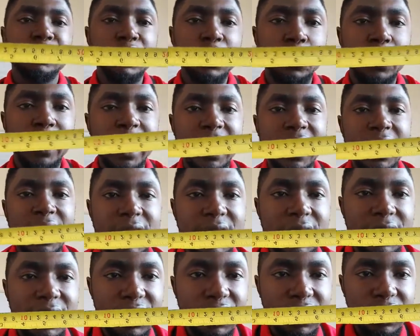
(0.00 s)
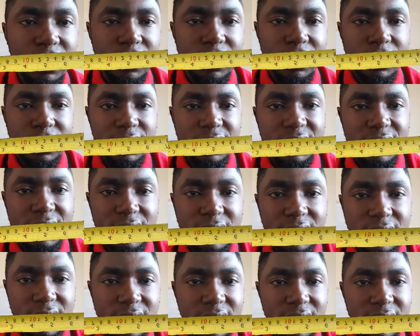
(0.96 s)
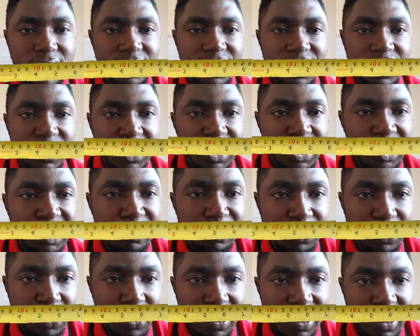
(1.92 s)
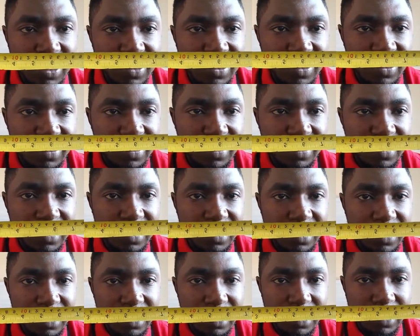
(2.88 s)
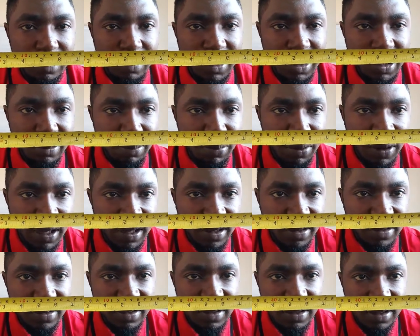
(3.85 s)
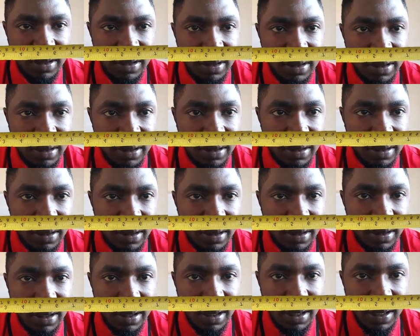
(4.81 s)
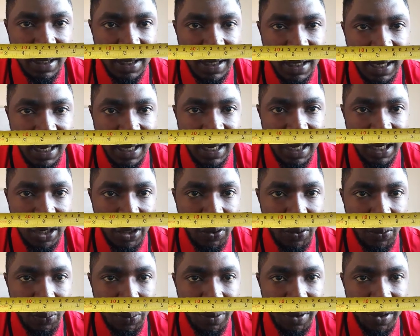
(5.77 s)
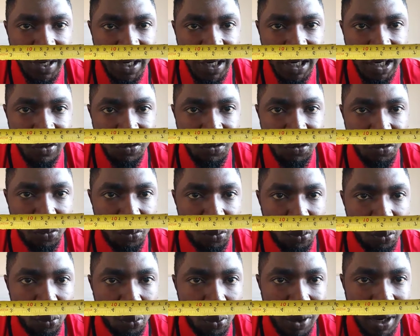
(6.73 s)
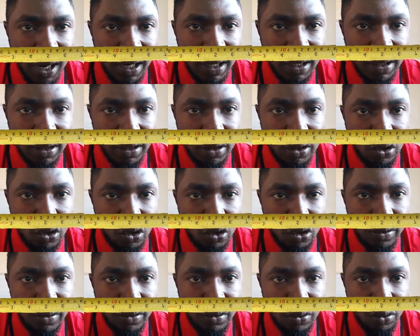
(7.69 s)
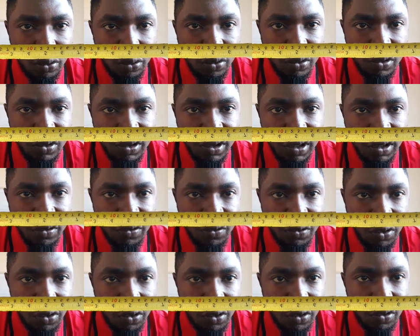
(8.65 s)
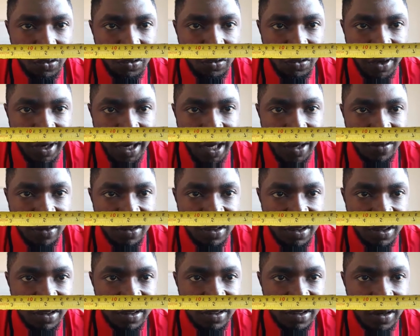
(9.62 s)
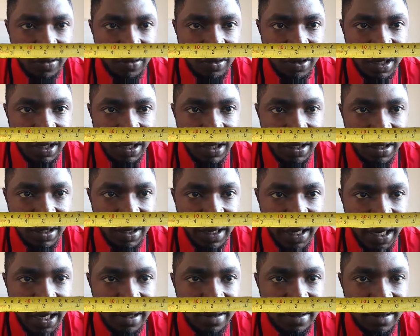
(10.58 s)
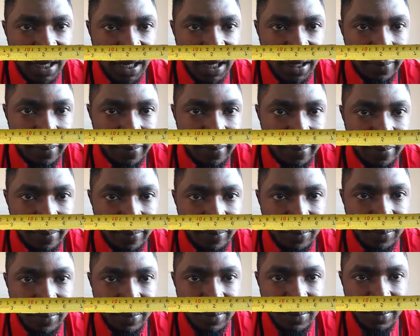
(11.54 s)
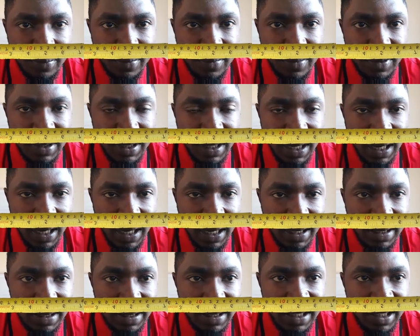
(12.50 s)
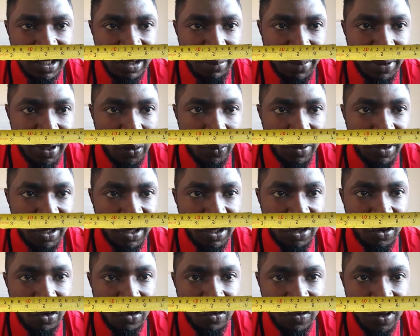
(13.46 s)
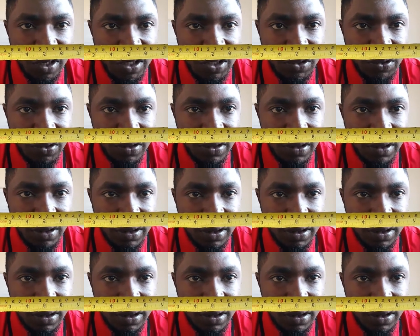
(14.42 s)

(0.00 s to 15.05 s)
where the reading point is being placed, and we have 1, 2, 3, 4, 5, 6, 7, 8, 9, 10. And it depends with the conversion.